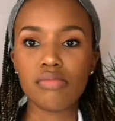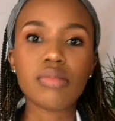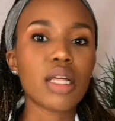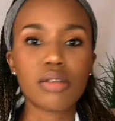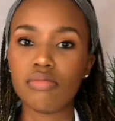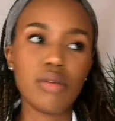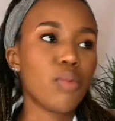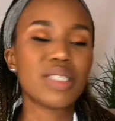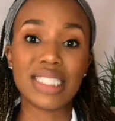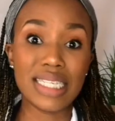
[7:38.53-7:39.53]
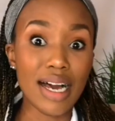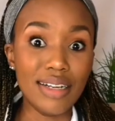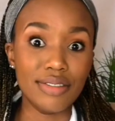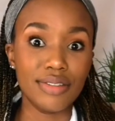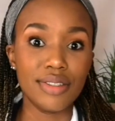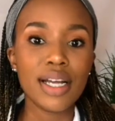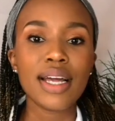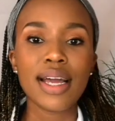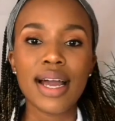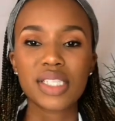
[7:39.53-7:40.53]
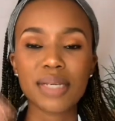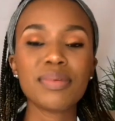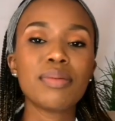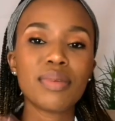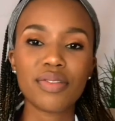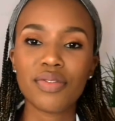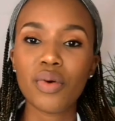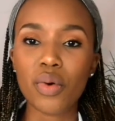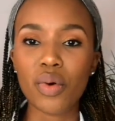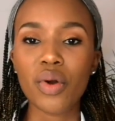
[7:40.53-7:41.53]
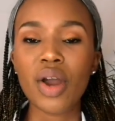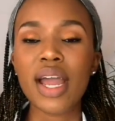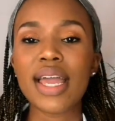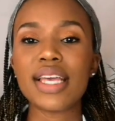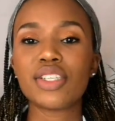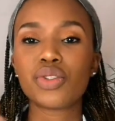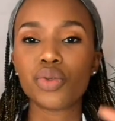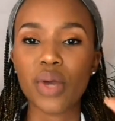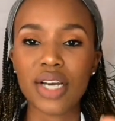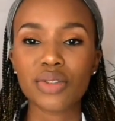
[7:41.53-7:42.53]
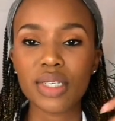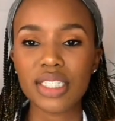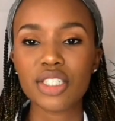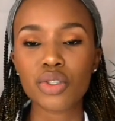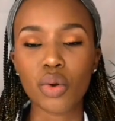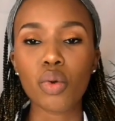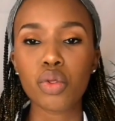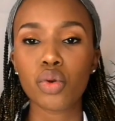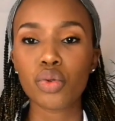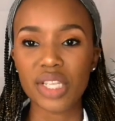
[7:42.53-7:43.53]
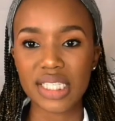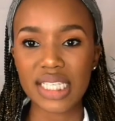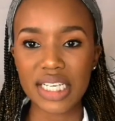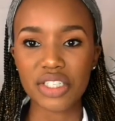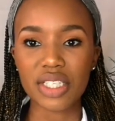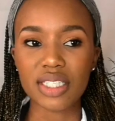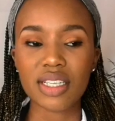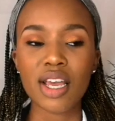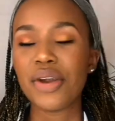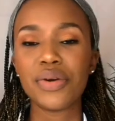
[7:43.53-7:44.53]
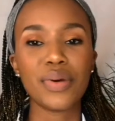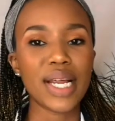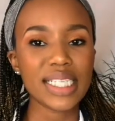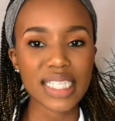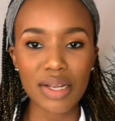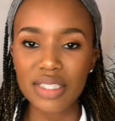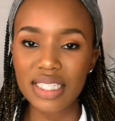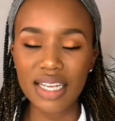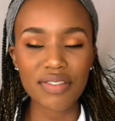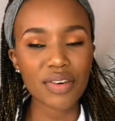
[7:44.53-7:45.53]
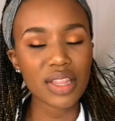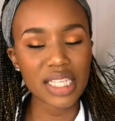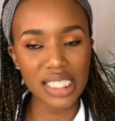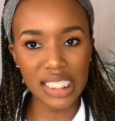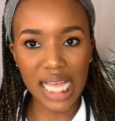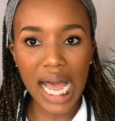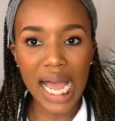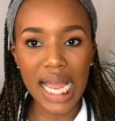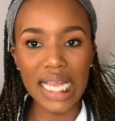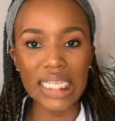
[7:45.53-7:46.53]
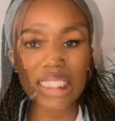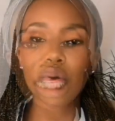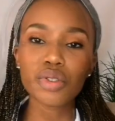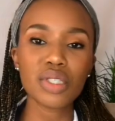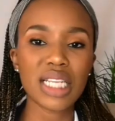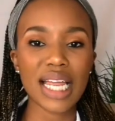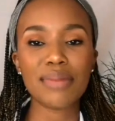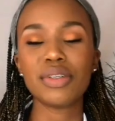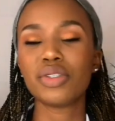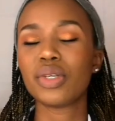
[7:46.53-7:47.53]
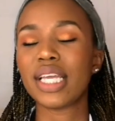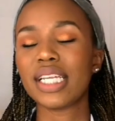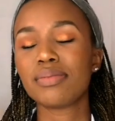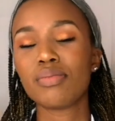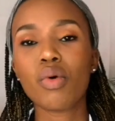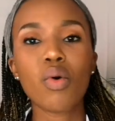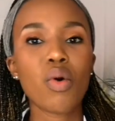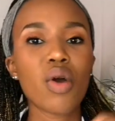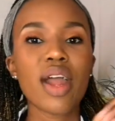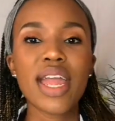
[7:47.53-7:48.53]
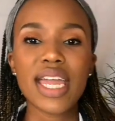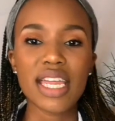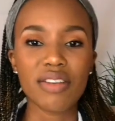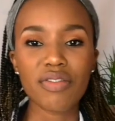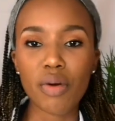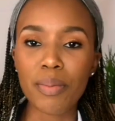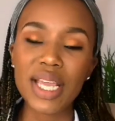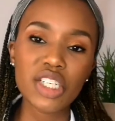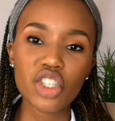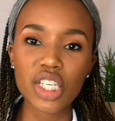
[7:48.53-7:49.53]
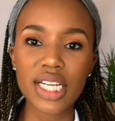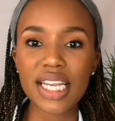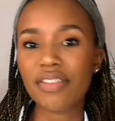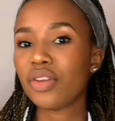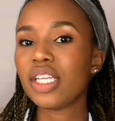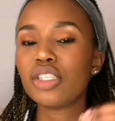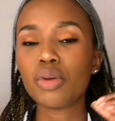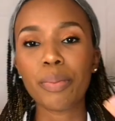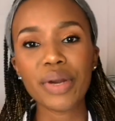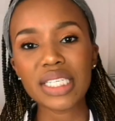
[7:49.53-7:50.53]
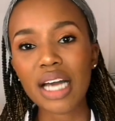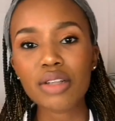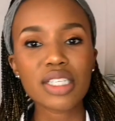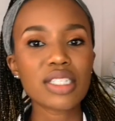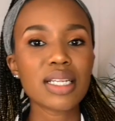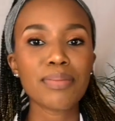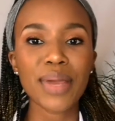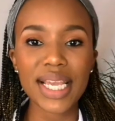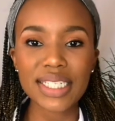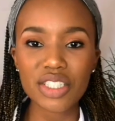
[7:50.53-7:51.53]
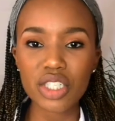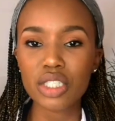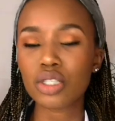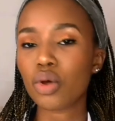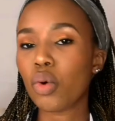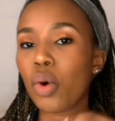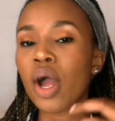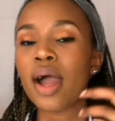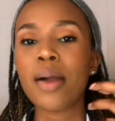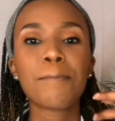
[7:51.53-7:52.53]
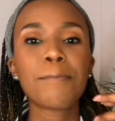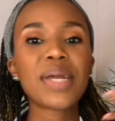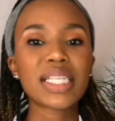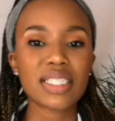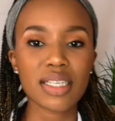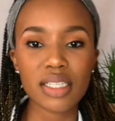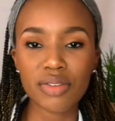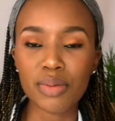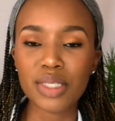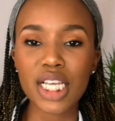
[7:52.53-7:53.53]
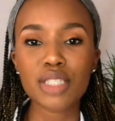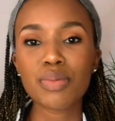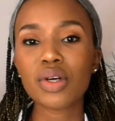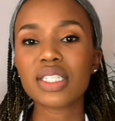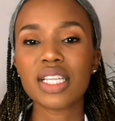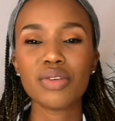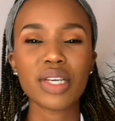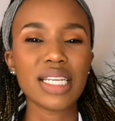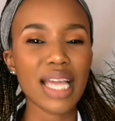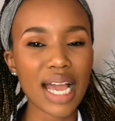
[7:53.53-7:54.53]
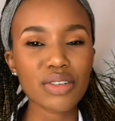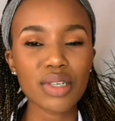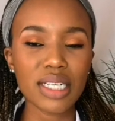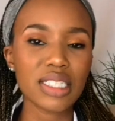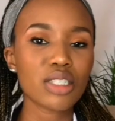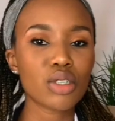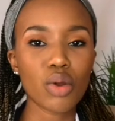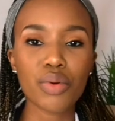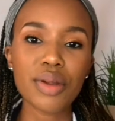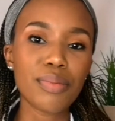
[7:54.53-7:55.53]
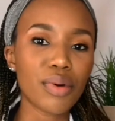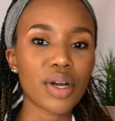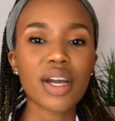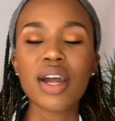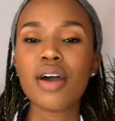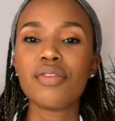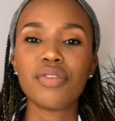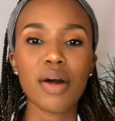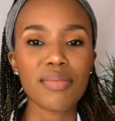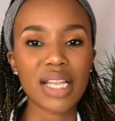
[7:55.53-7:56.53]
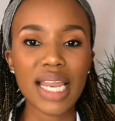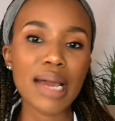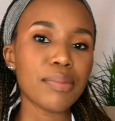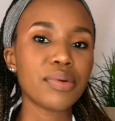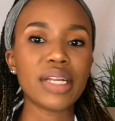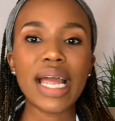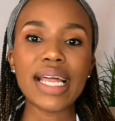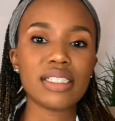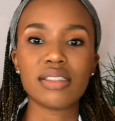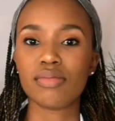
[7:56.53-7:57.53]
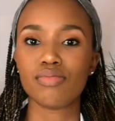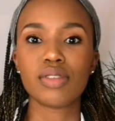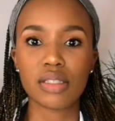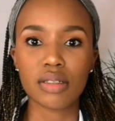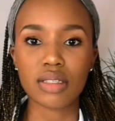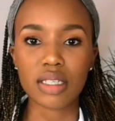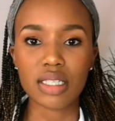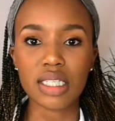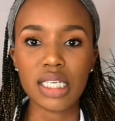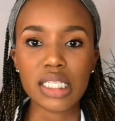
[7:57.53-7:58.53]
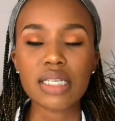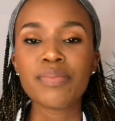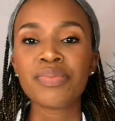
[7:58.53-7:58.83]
That was enough. So tip number 4 is to actually just go through the sections, write down stuff on the side, go to the library to get more information. If you need to print out certain pages or pictures from textbooks, then you can actually just loan a book from the library and still succeed.